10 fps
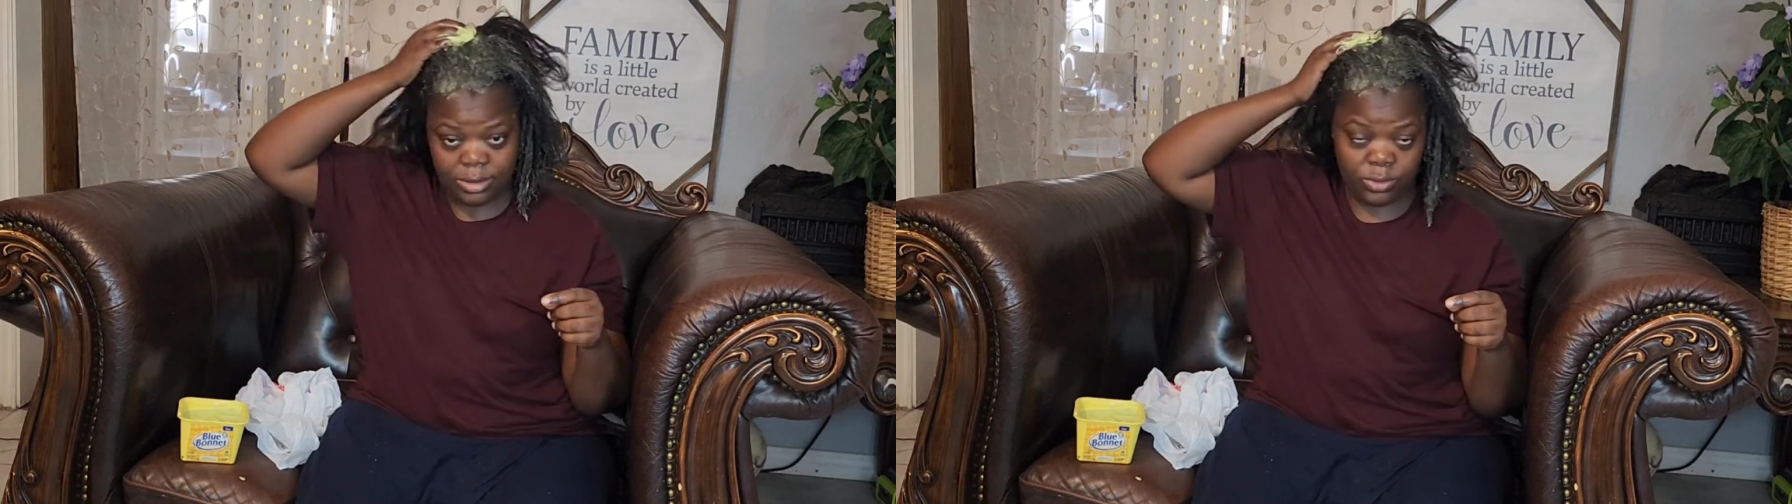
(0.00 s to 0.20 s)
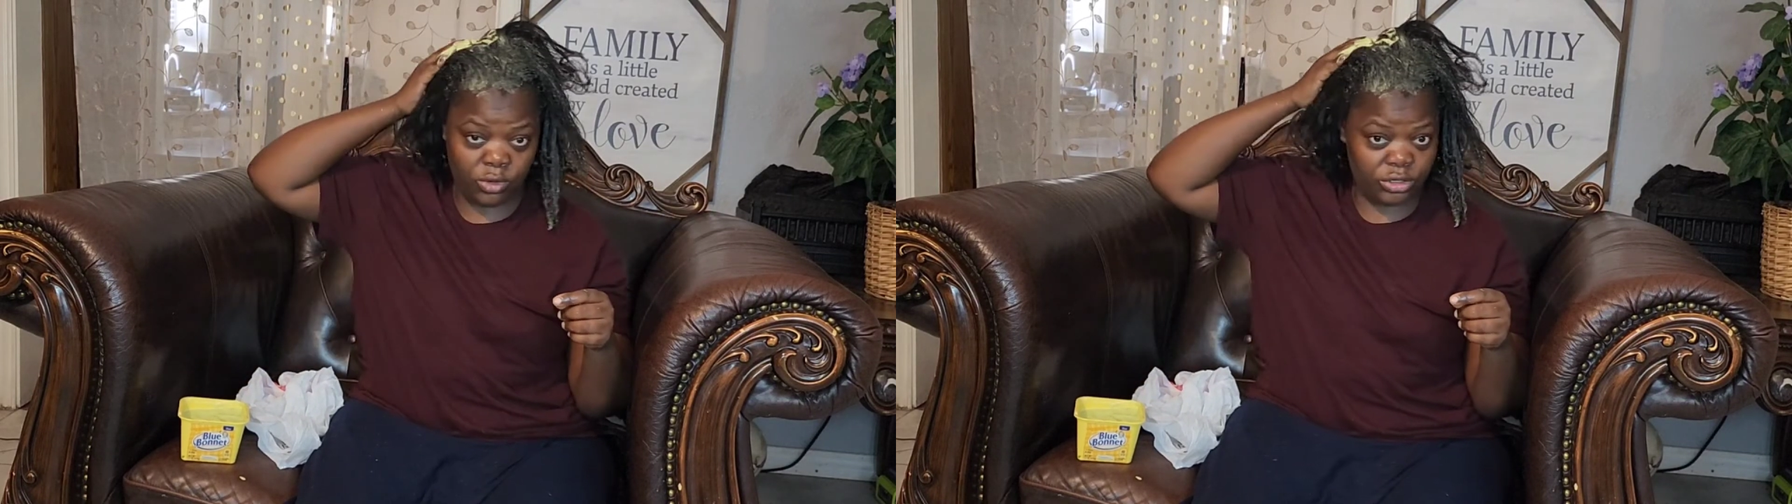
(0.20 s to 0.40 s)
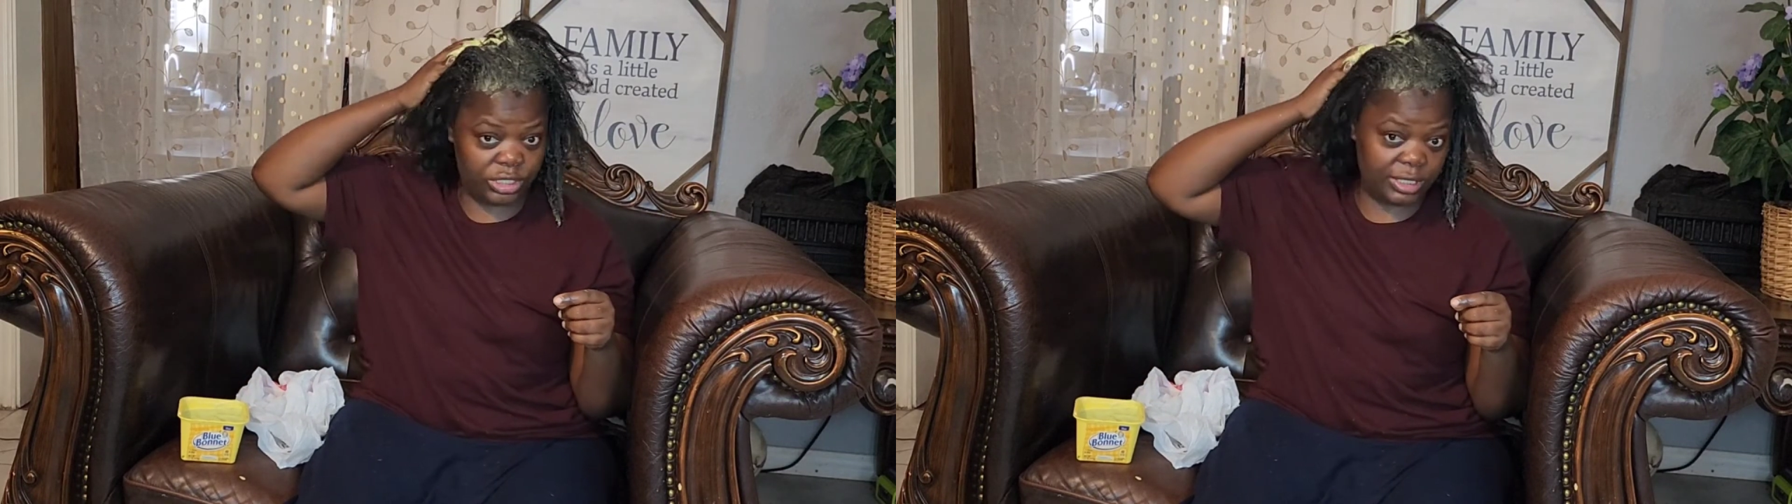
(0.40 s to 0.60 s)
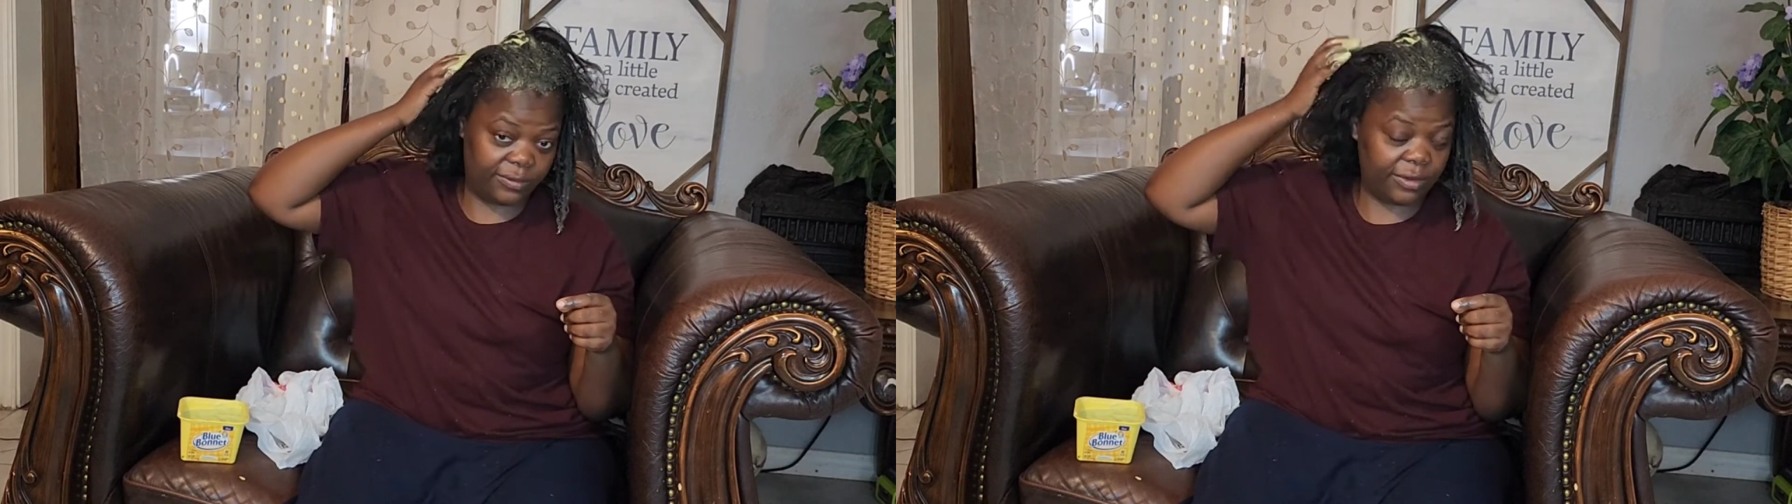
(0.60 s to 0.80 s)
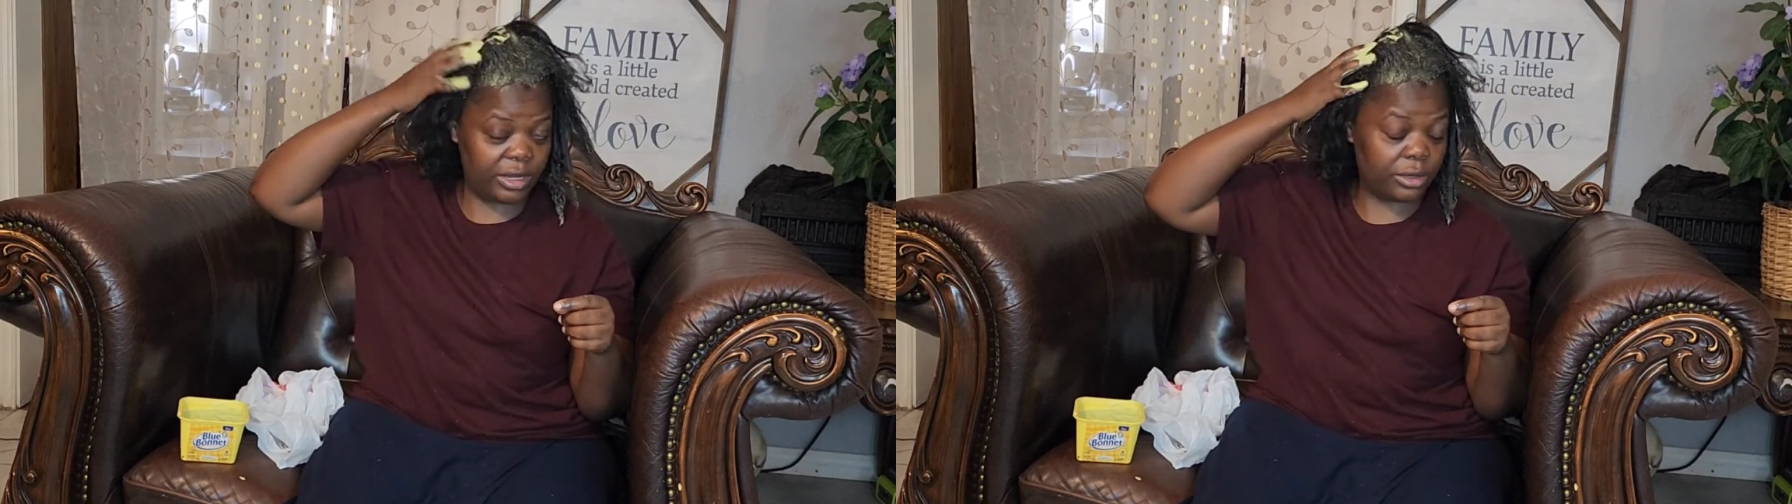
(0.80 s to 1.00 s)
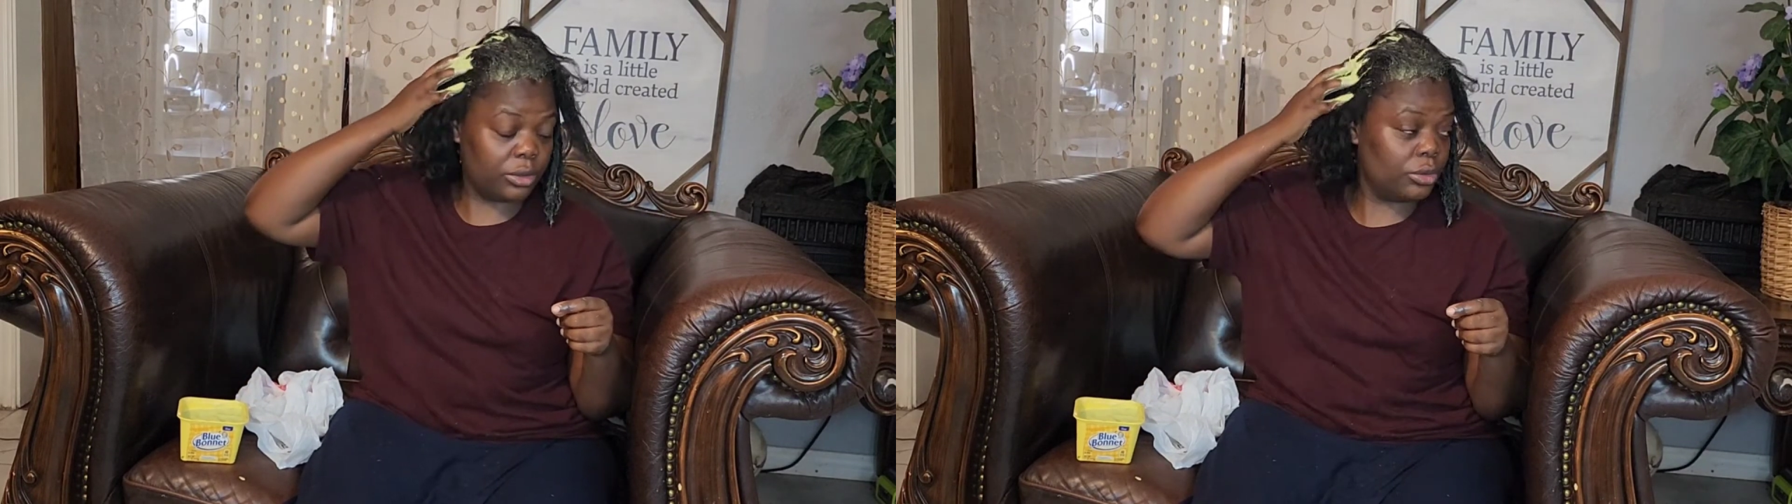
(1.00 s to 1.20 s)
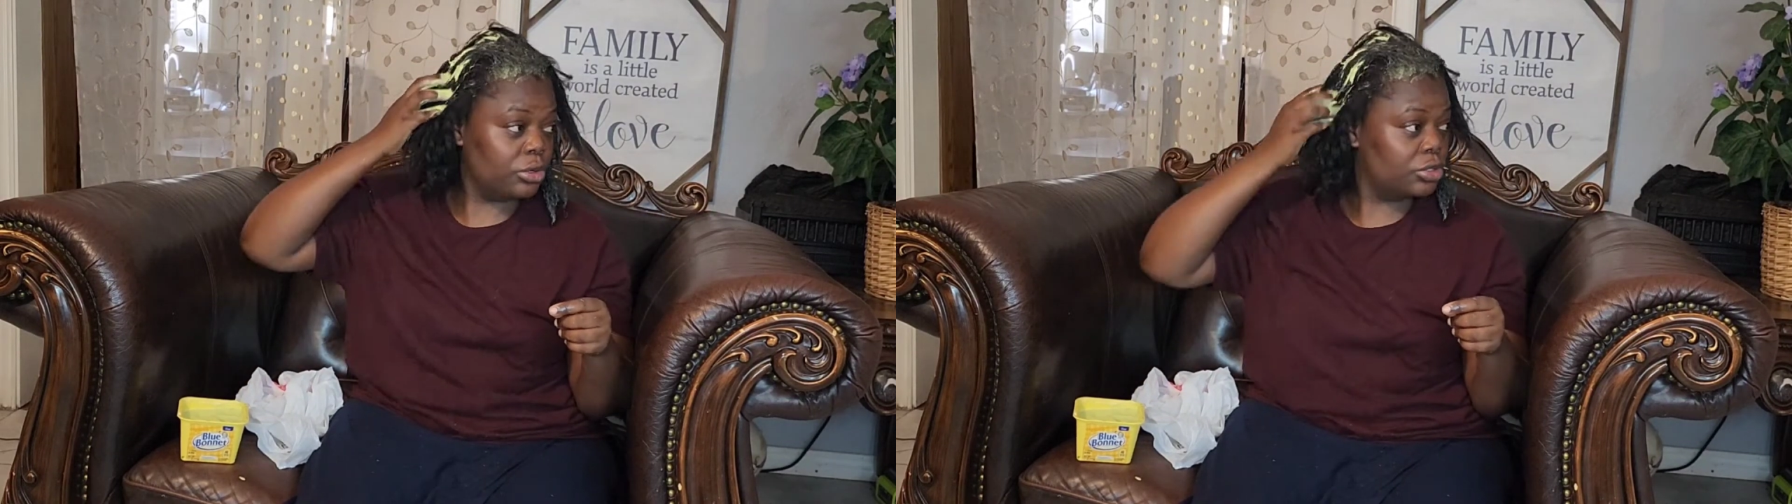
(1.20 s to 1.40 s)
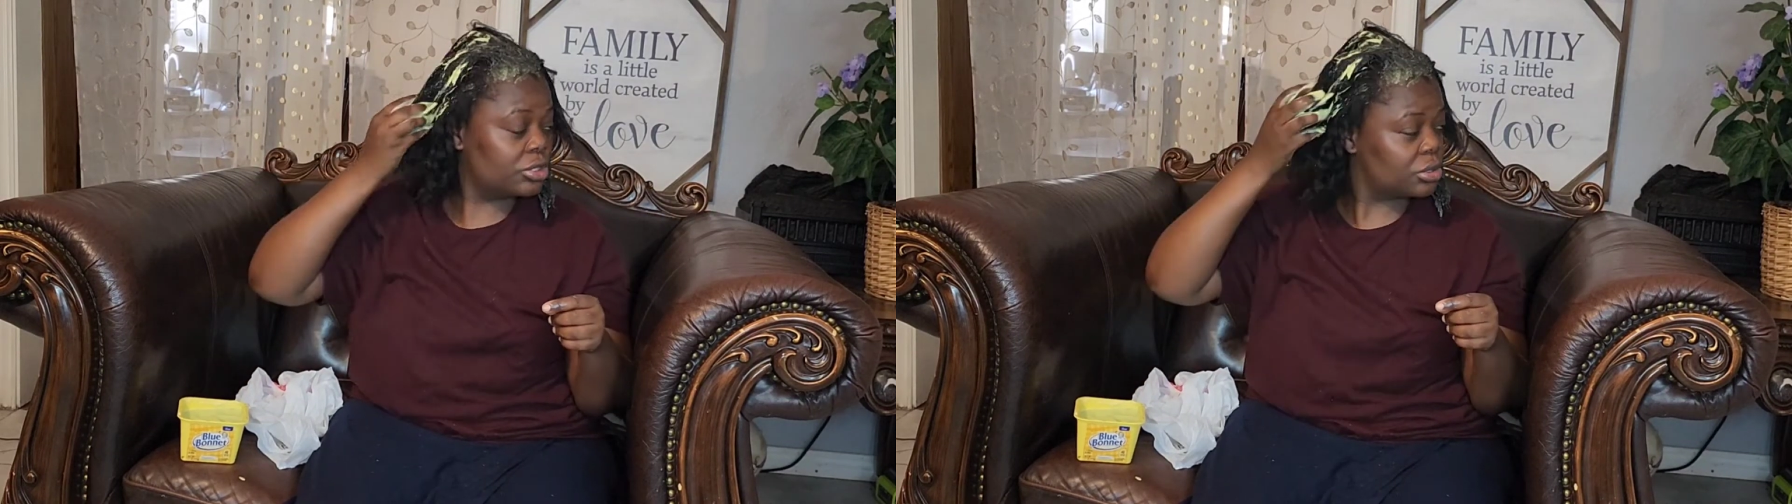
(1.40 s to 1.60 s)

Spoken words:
Watch it very good,